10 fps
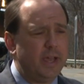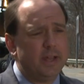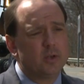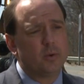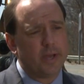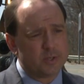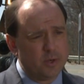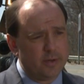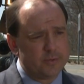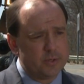and correction
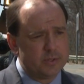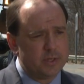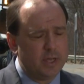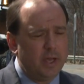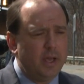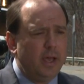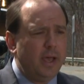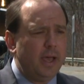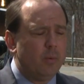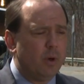officers.
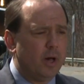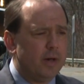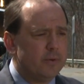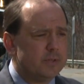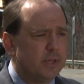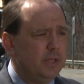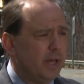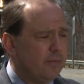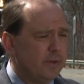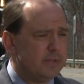And while obviously
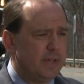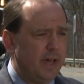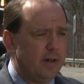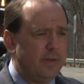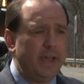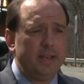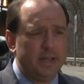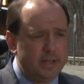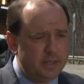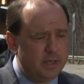none of us have any
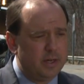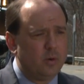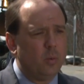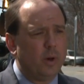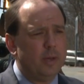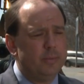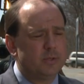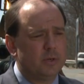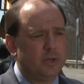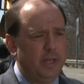idea why
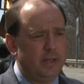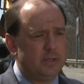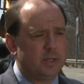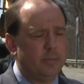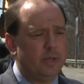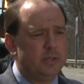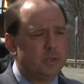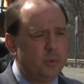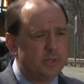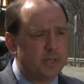Mr. Hernandez committed
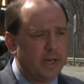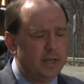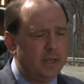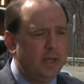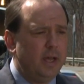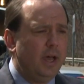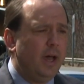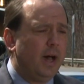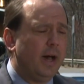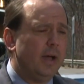suicide,
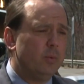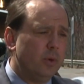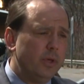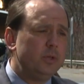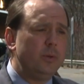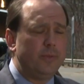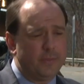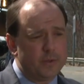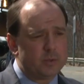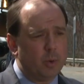I really do
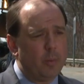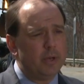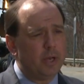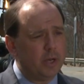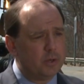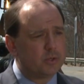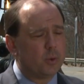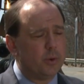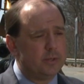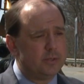think this moment
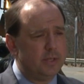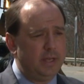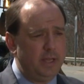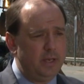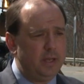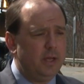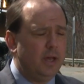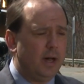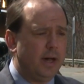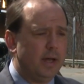underscores the need
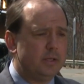uh,